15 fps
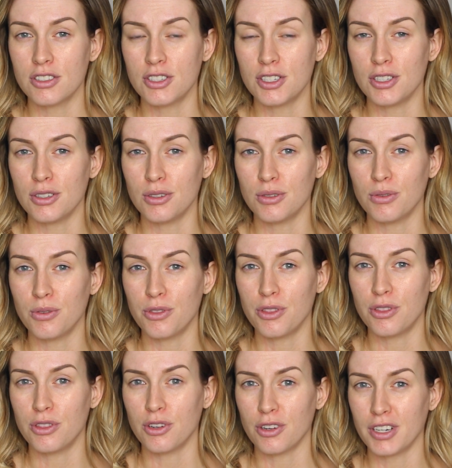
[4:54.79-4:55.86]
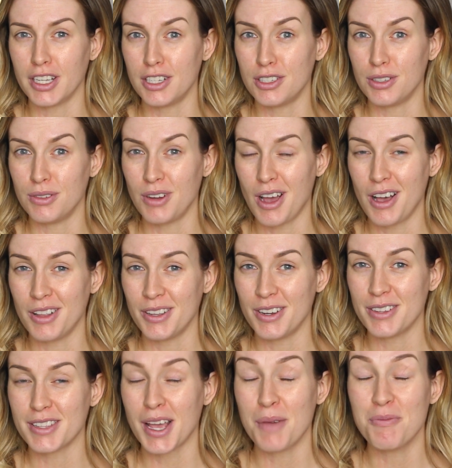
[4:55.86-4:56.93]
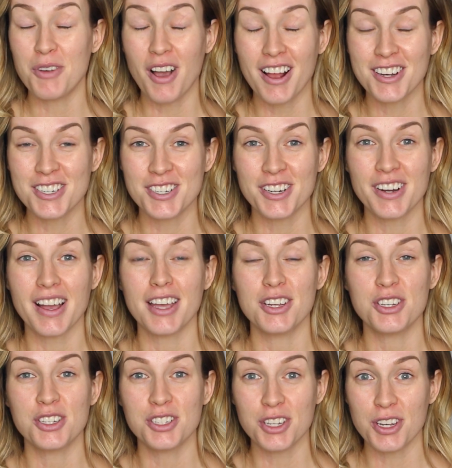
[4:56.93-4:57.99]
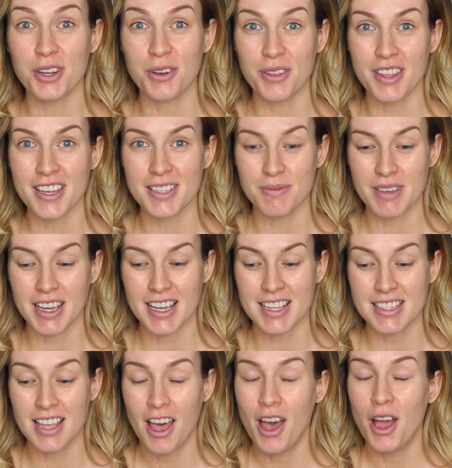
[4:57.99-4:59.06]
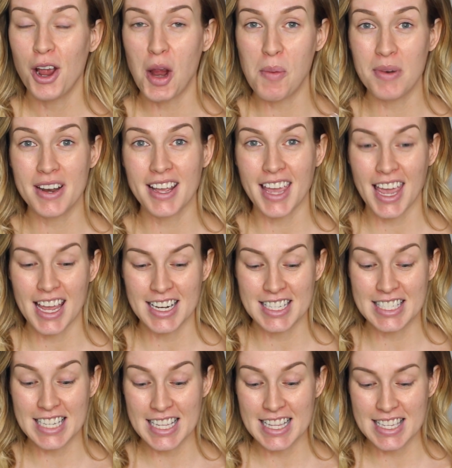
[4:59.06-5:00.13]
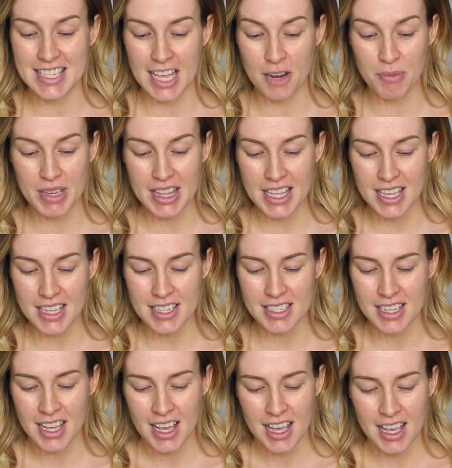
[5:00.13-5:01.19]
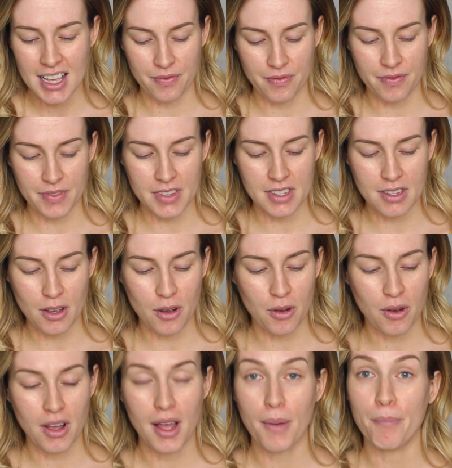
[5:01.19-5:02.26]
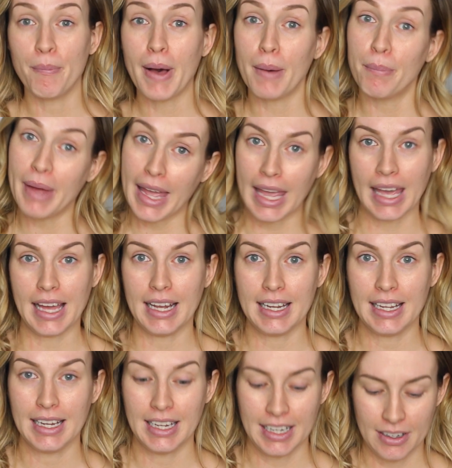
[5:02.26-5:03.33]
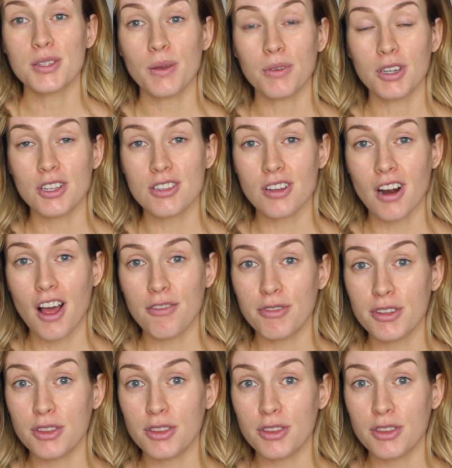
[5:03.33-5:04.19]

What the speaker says: to $32. I'm not sure. I should know this because Urban Decay did send me these. So my bad. So I'm going to start off